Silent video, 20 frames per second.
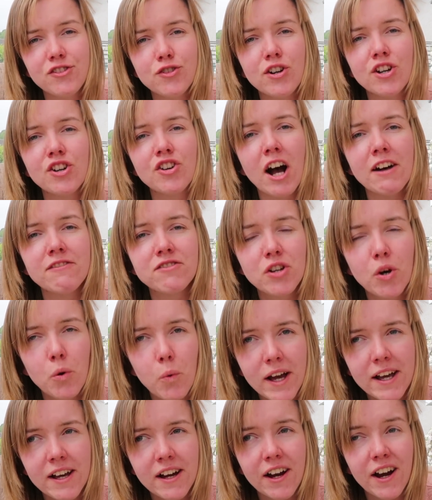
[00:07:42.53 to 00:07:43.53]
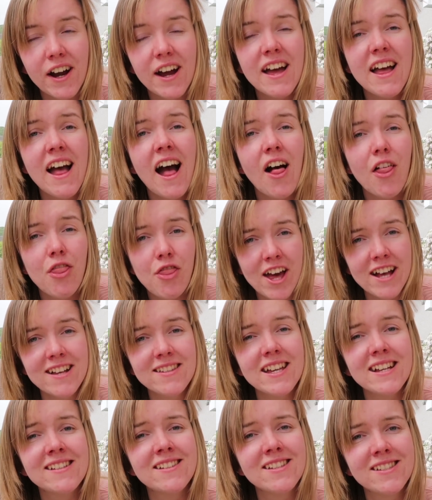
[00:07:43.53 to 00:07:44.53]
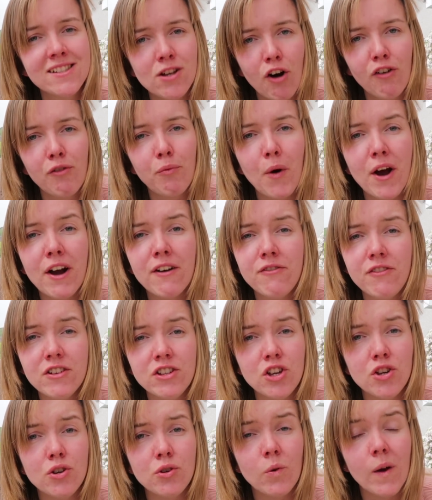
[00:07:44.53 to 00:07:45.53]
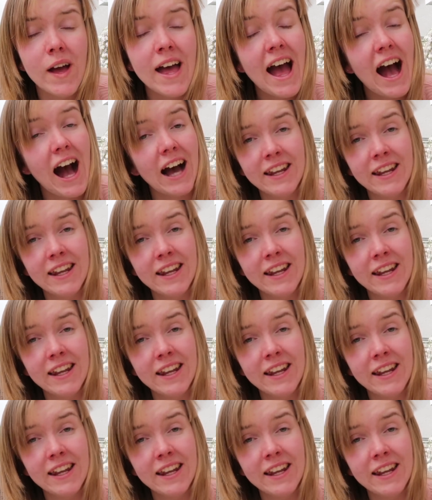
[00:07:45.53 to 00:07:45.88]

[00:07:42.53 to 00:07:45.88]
photographs quicker, this is the software for you.